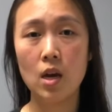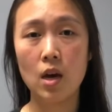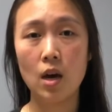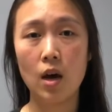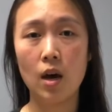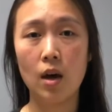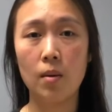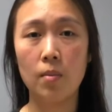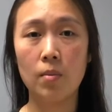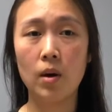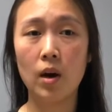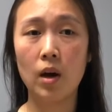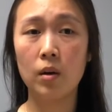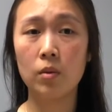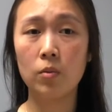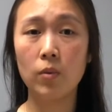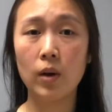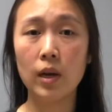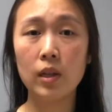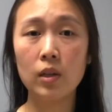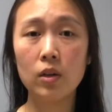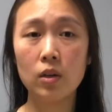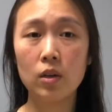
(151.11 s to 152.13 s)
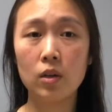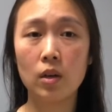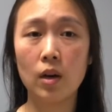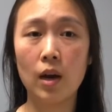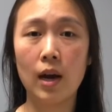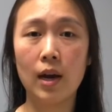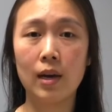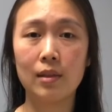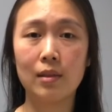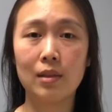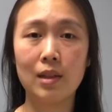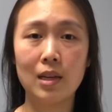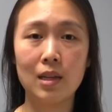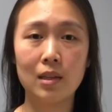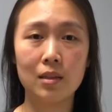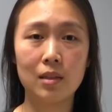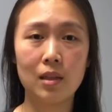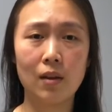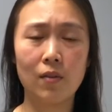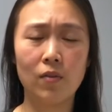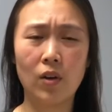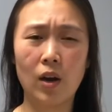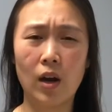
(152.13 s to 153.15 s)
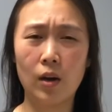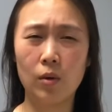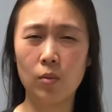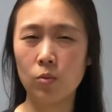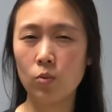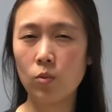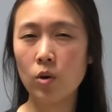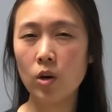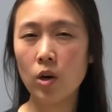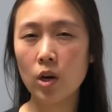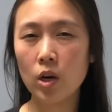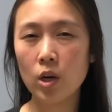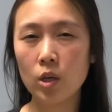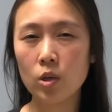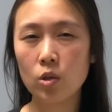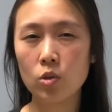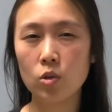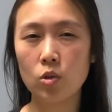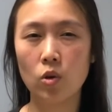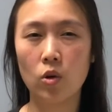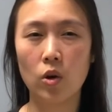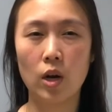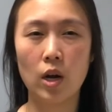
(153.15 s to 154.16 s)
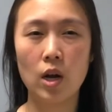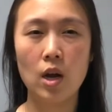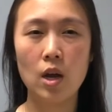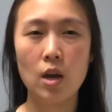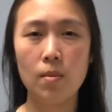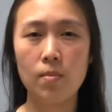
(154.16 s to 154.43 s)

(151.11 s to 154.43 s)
on whether or not things have gotten worse or